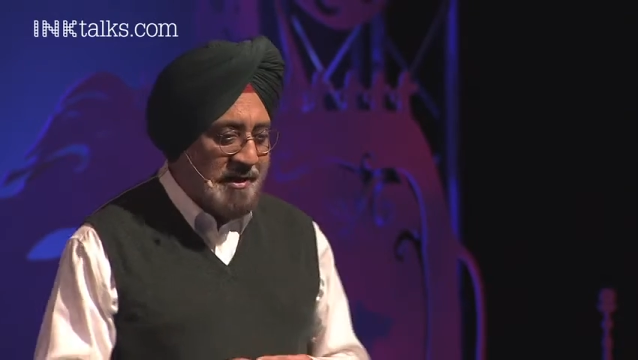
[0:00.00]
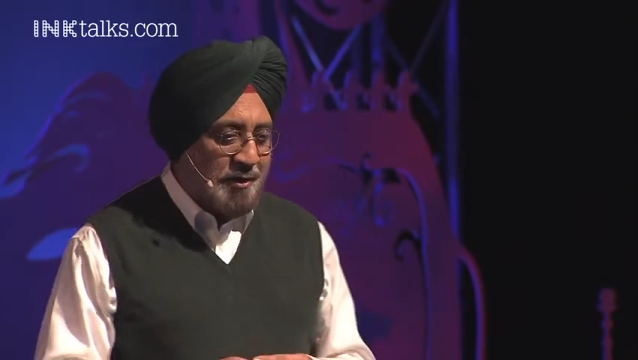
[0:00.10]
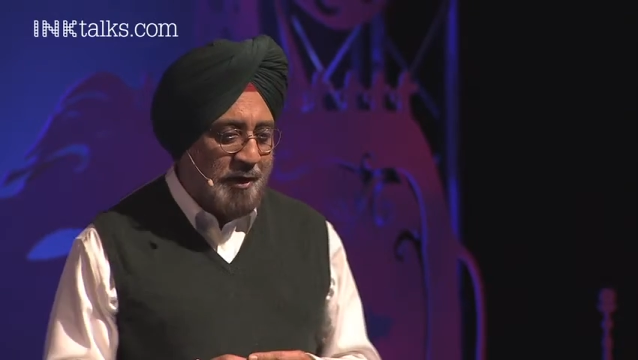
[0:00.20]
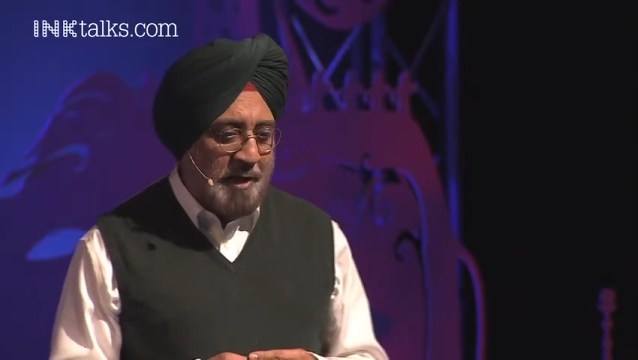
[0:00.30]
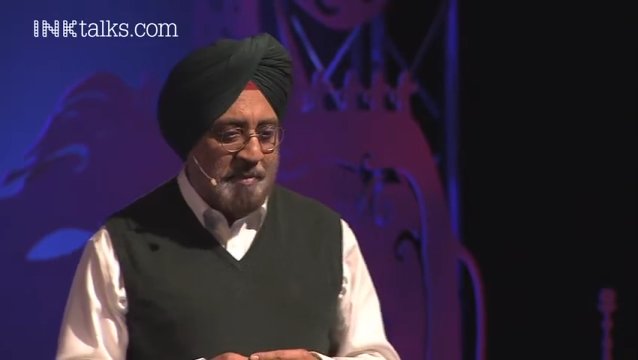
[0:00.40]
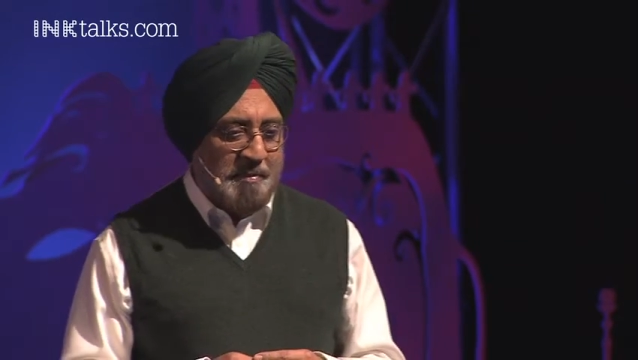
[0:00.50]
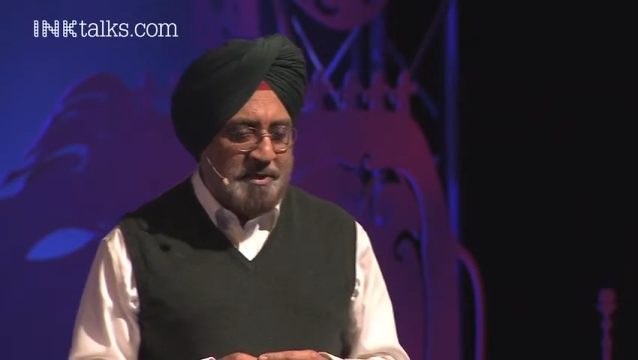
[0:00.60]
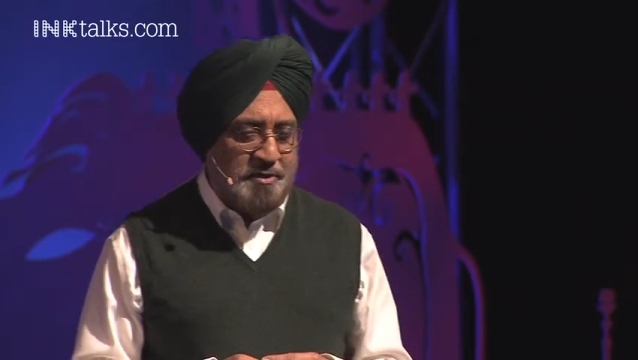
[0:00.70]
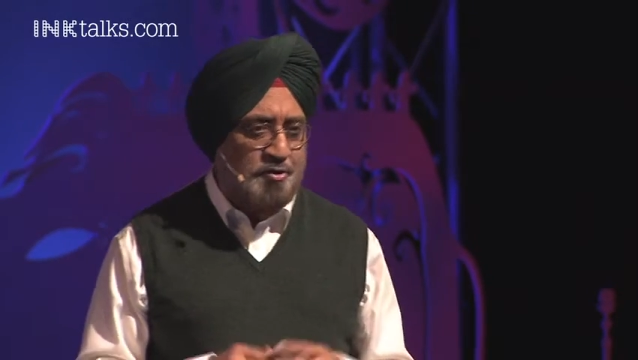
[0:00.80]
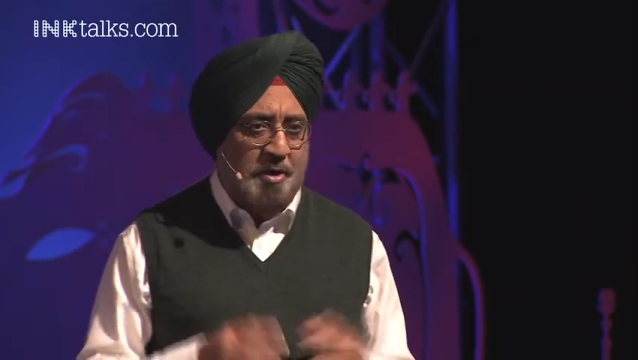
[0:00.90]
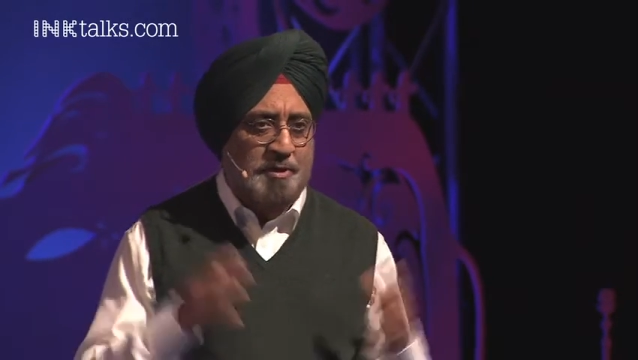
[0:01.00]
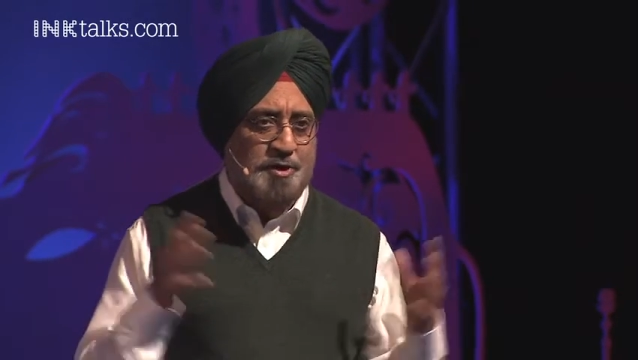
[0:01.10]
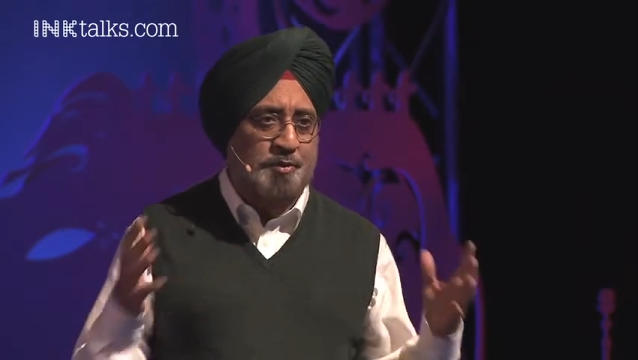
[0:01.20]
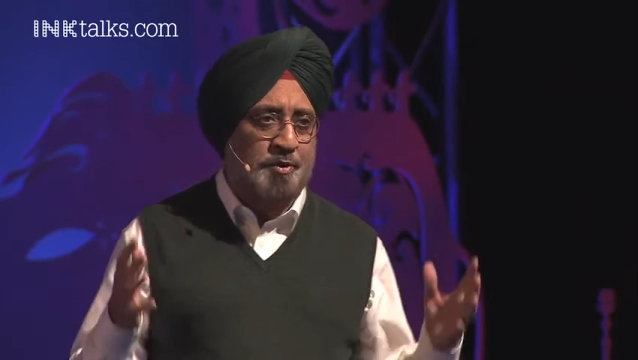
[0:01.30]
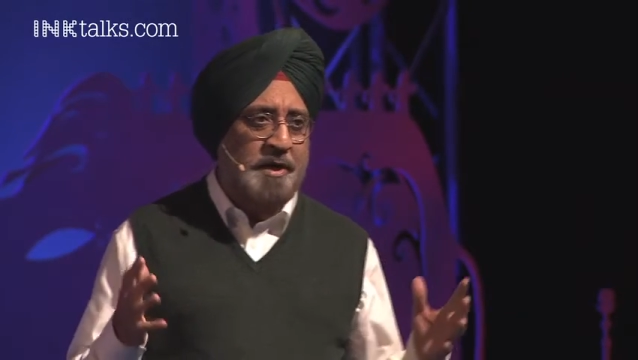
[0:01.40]
to get permission to almost
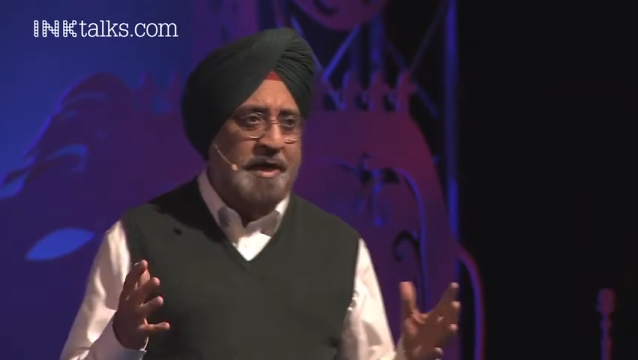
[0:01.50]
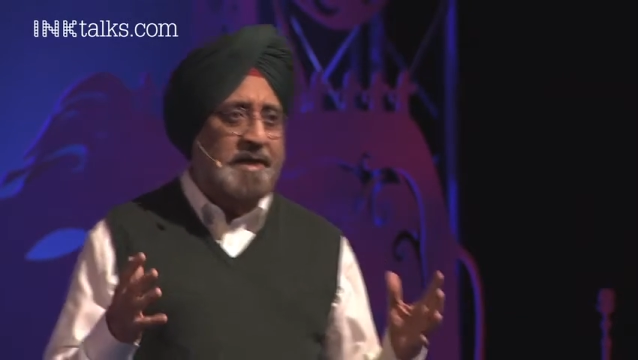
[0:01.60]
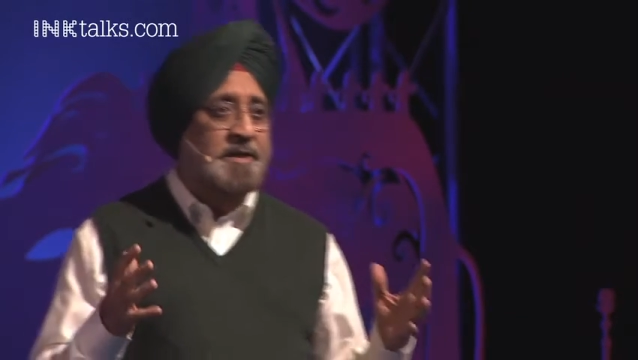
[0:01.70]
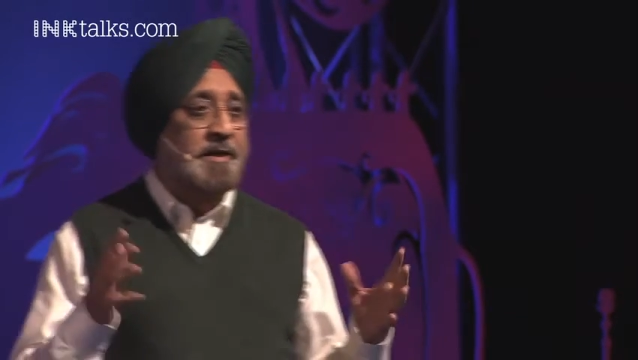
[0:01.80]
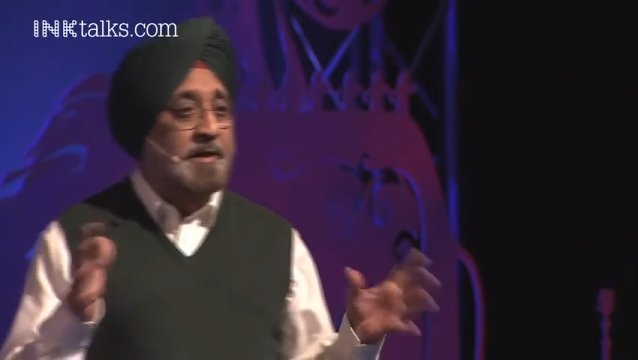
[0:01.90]
do anything,